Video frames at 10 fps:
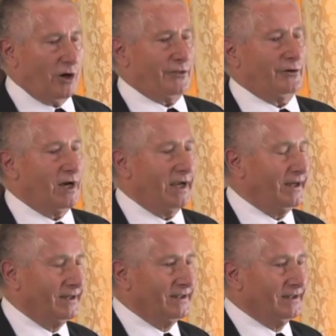author.
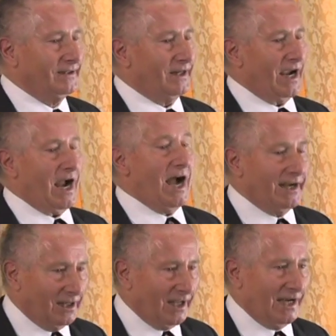I
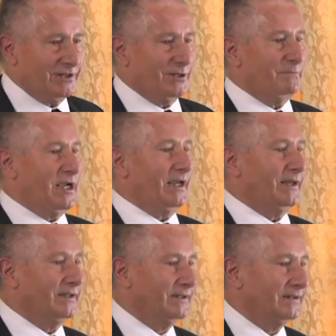idolize the
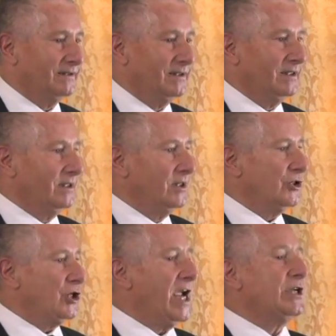man.
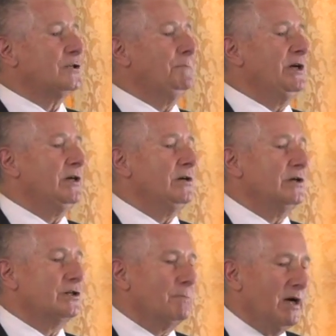Shakespeare is